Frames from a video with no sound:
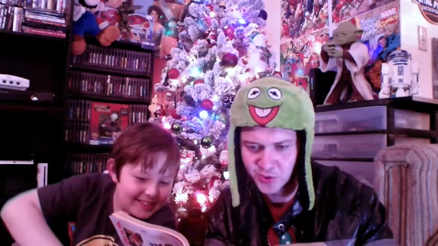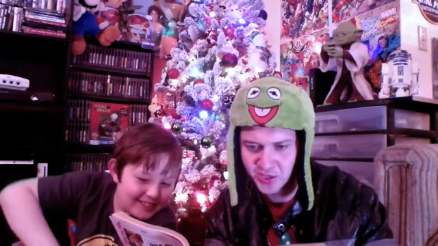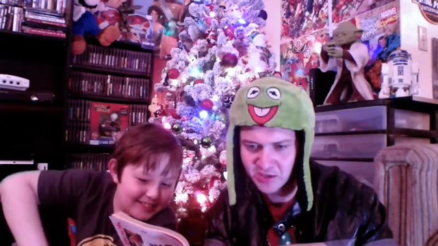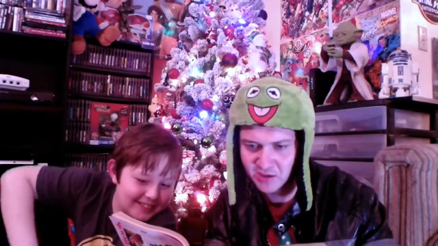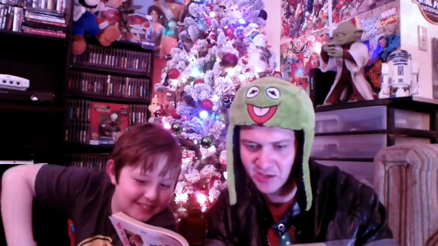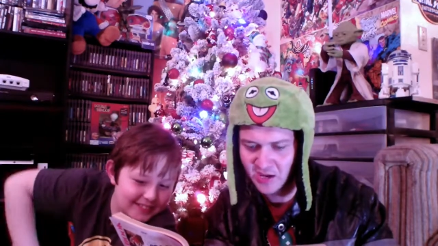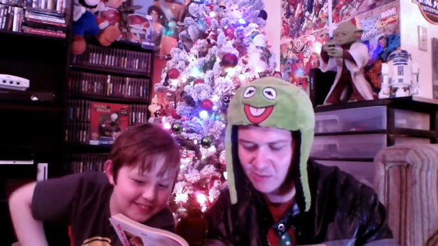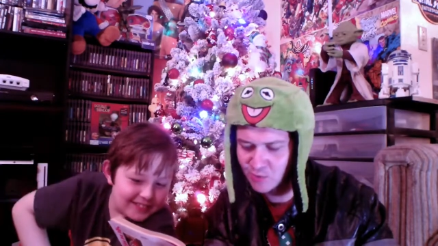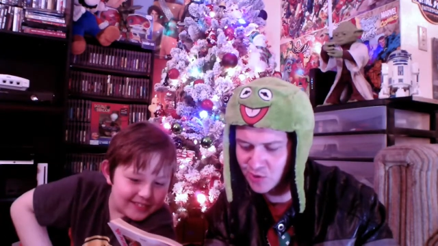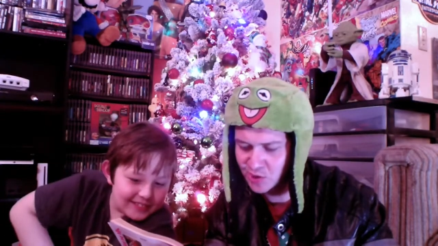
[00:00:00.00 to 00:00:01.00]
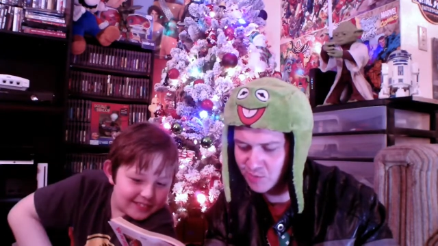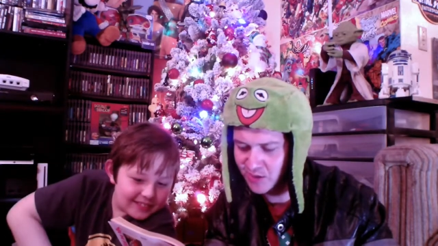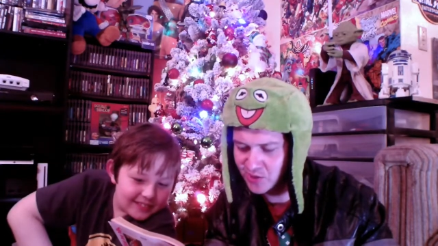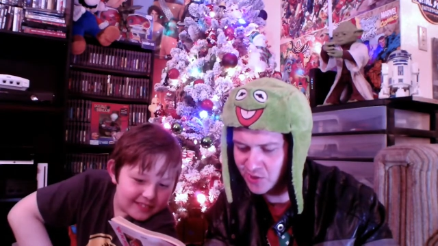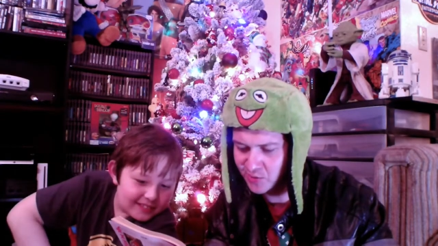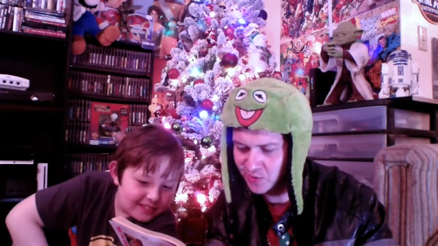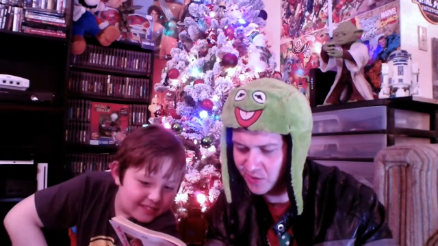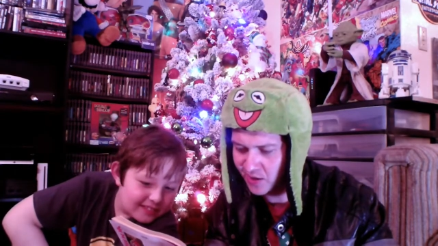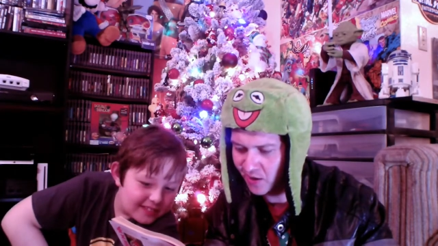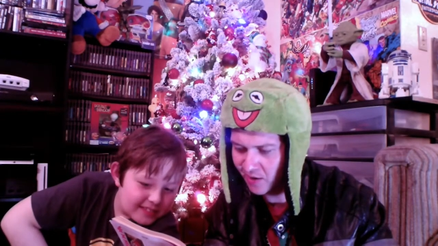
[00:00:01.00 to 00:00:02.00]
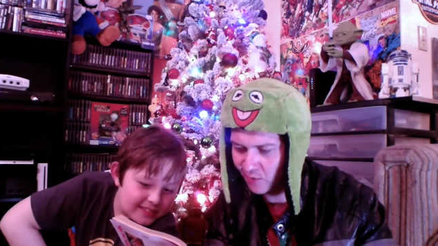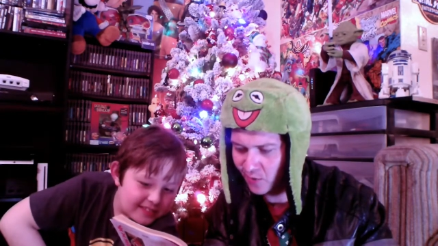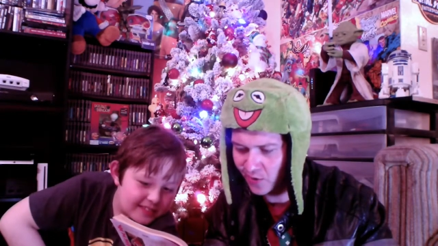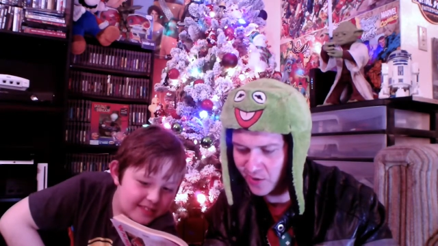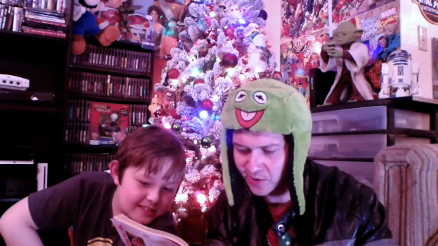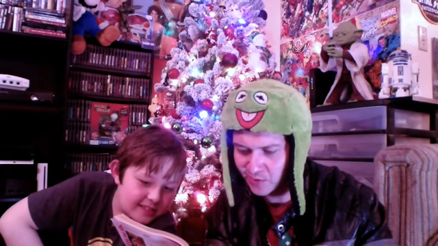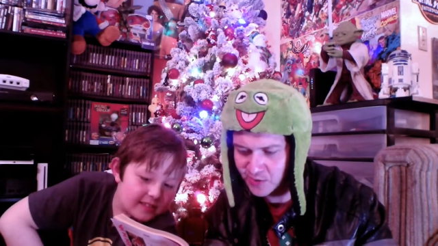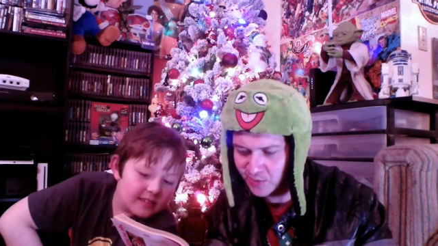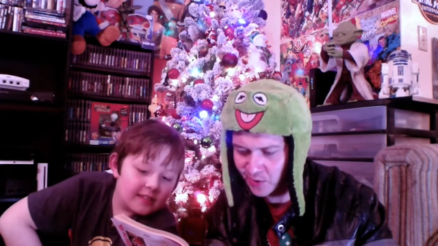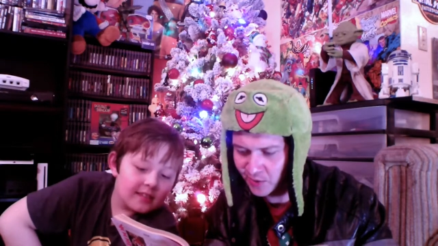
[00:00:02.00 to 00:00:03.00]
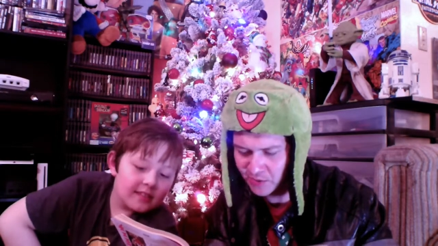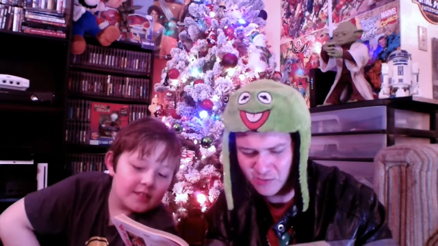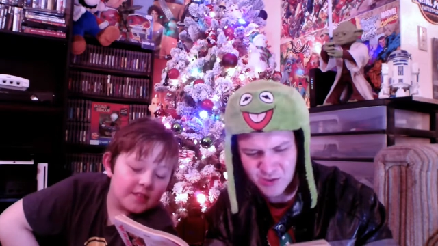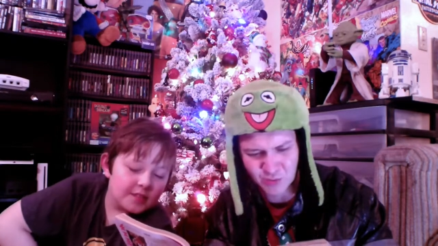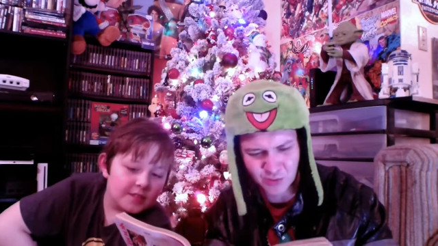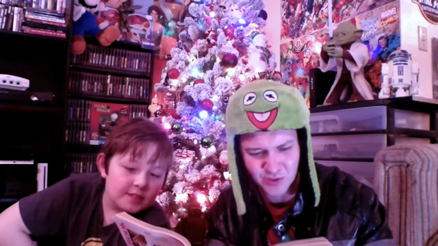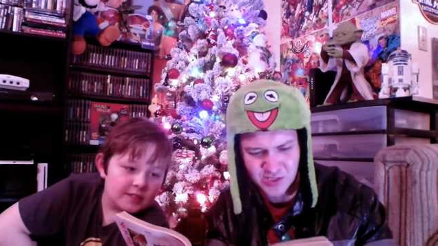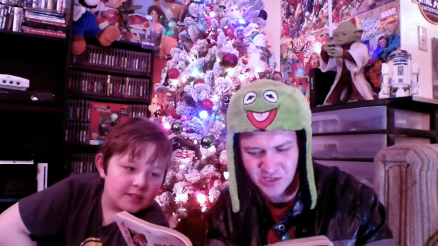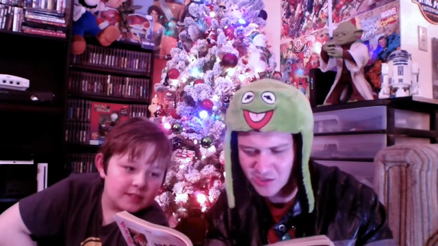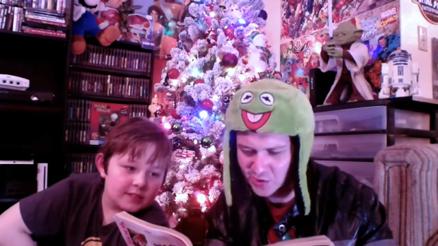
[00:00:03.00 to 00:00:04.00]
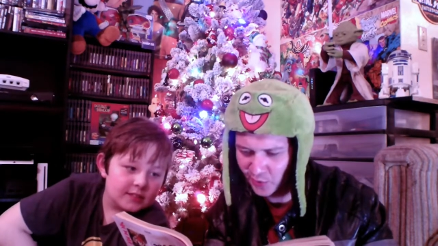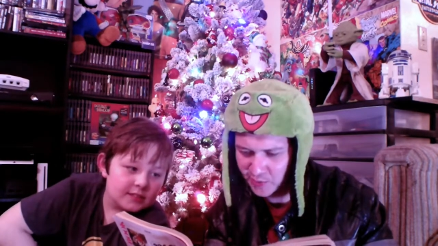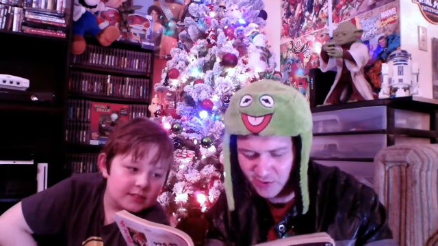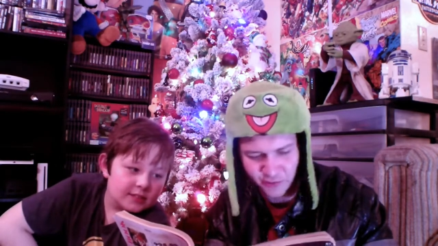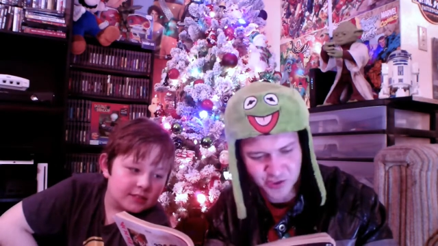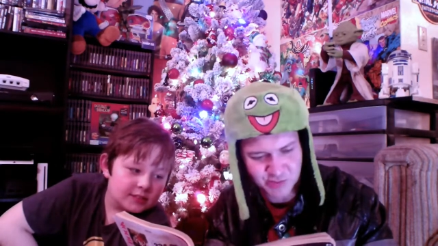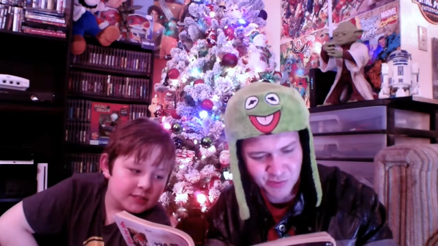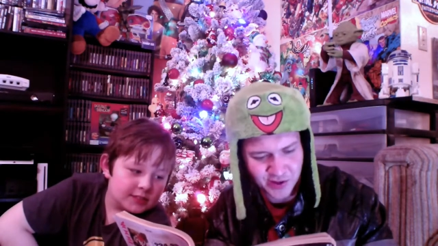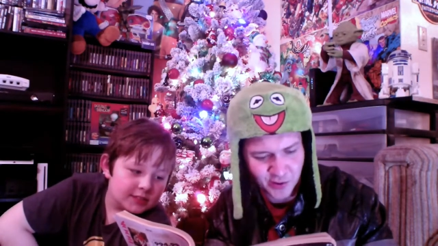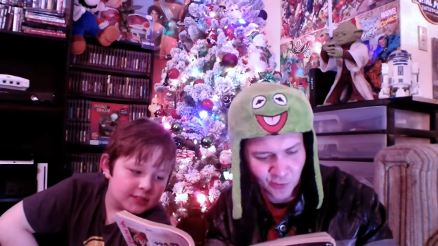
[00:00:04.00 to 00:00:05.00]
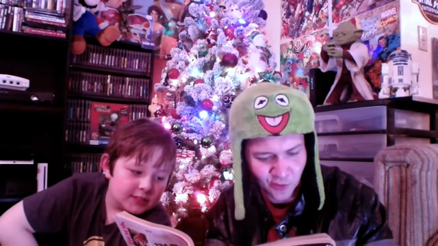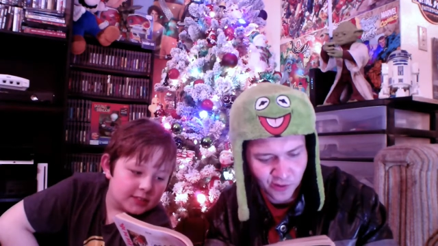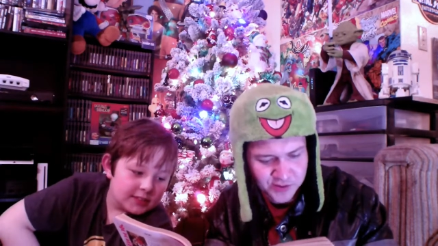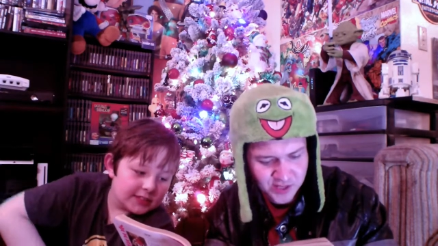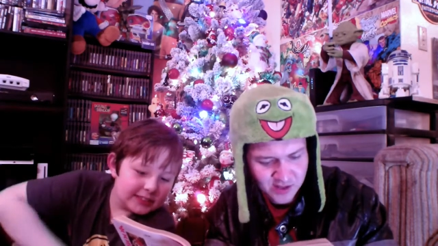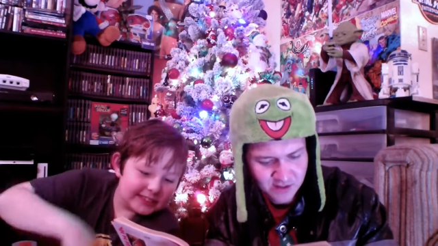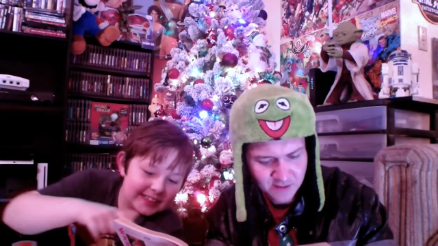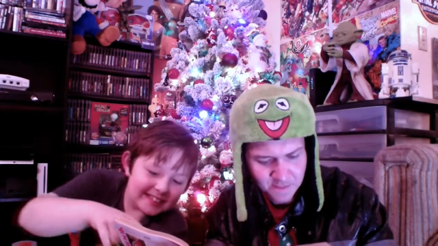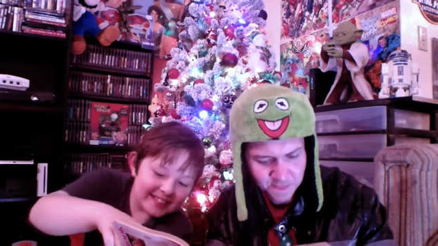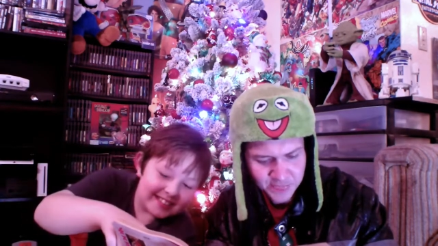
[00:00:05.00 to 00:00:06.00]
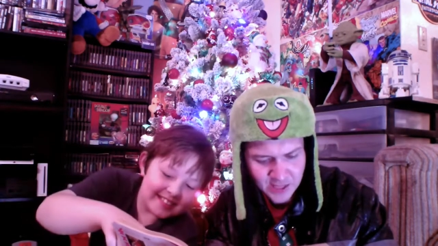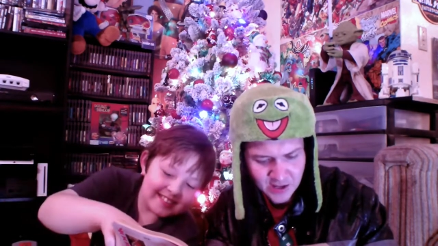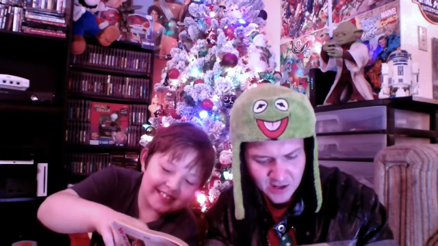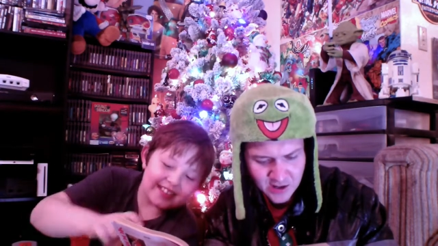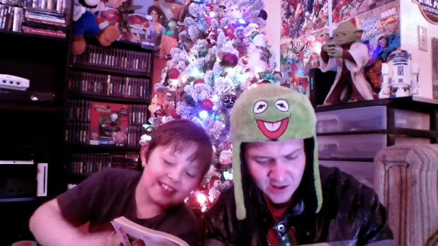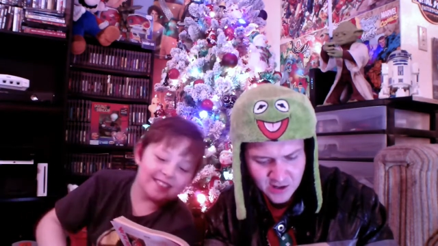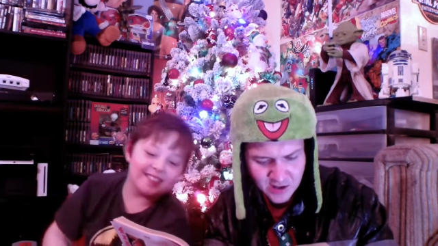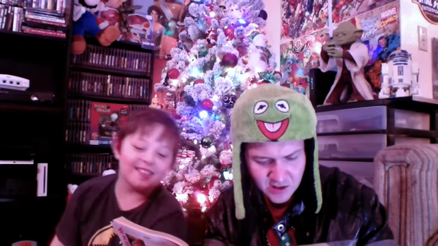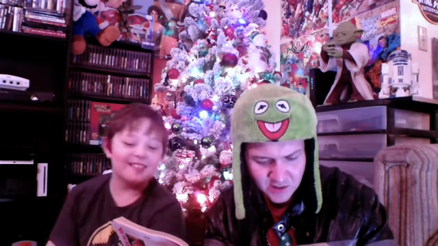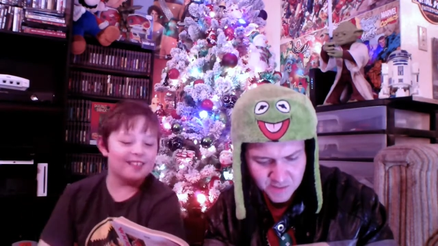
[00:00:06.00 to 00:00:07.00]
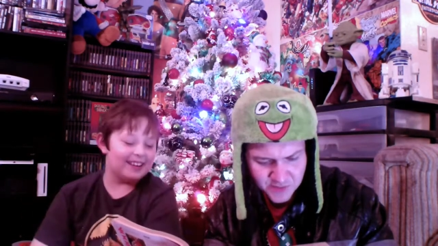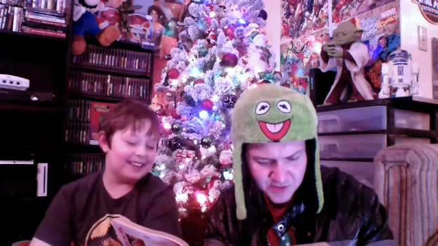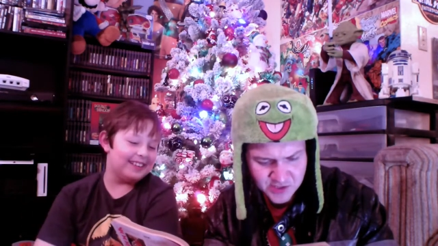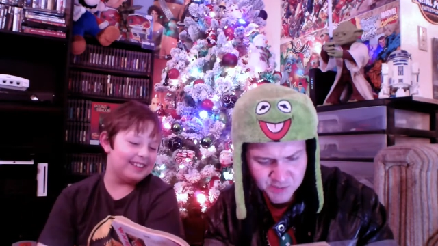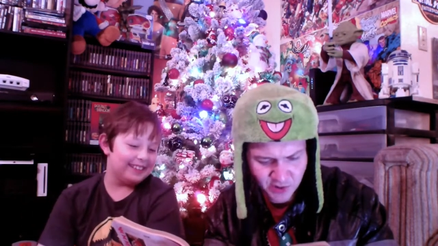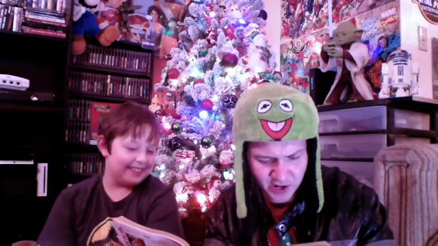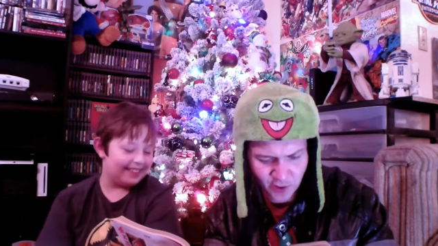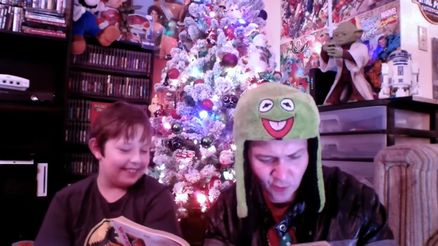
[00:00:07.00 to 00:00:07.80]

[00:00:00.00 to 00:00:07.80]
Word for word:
Speaker 1: what the the games we just mentioned. Yeah, everyone already knows about. Like, what's the description for Spider Wars?
Speaker 2: Dizzy, dizzy dinosaur.
Speaker 1: Spider